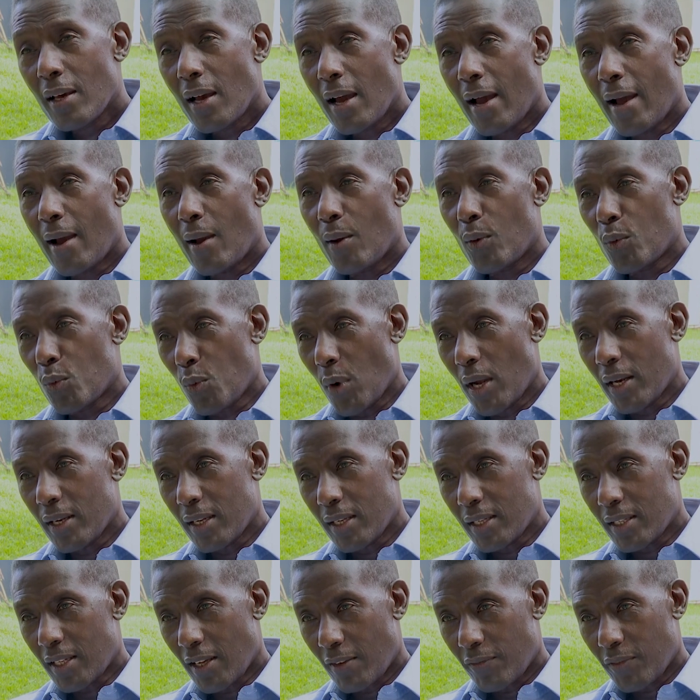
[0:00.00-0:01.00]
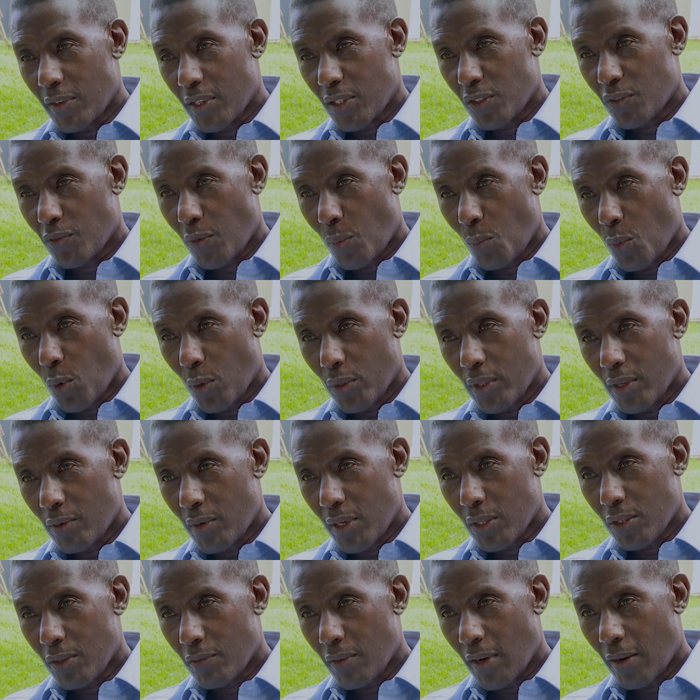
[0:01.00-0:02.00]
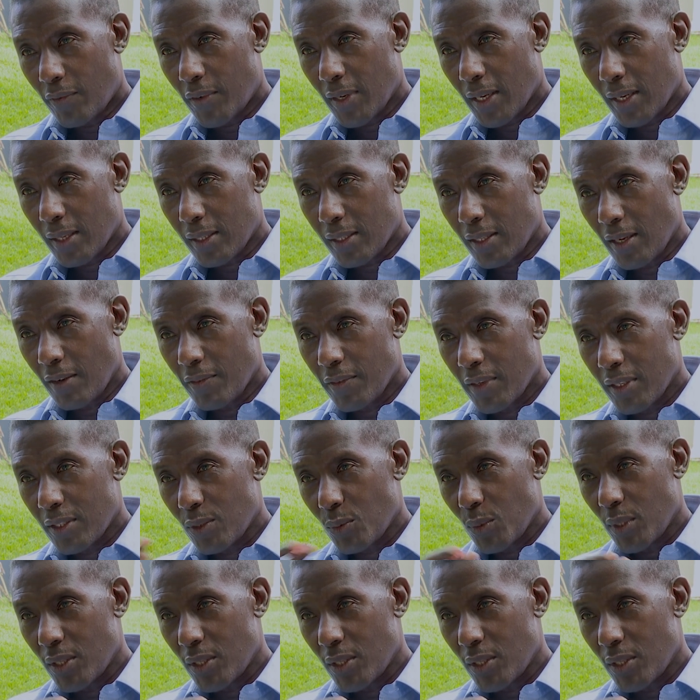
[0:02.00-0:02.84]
Rwanda suffers from what the rest of Africa suffers,